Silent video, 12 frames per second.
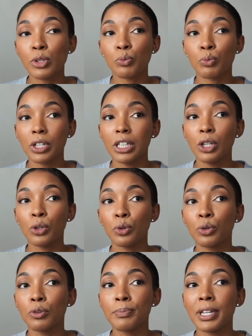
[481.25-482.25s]
was really
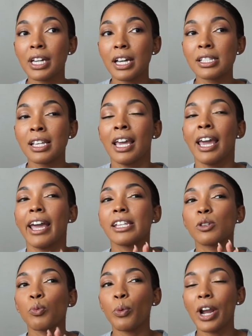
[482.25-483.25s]
cool, because
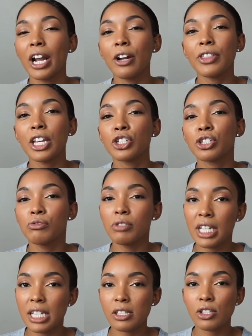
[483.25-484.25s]
it's rare that you
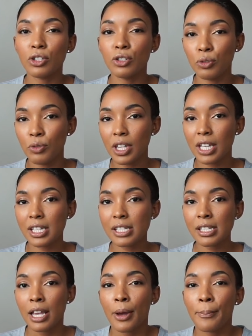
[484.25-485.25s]
need to do
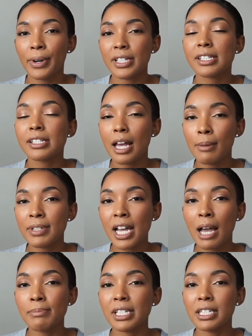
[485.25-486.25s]
this, but
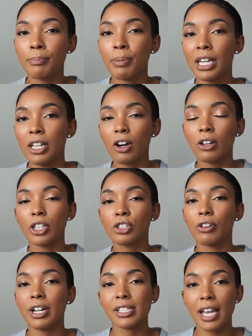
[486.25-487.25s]
sometimes, and depending on the
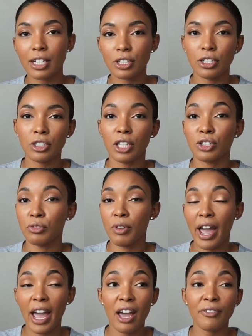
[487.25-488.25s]
transactions that you
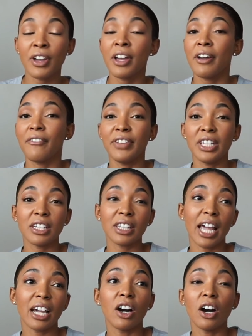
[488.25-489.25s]
have via
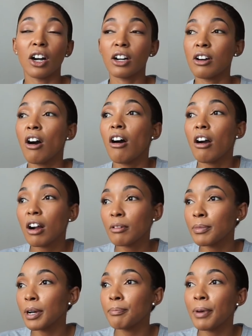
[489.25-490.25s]
like a
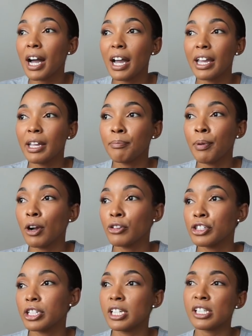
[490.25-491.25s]
car buying
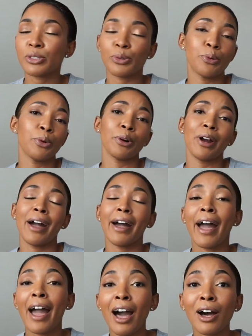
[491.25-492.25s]
purchase or a
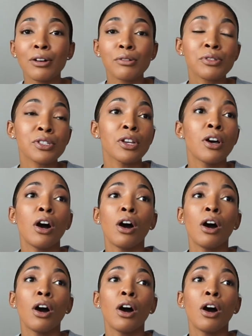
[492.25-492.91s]
house,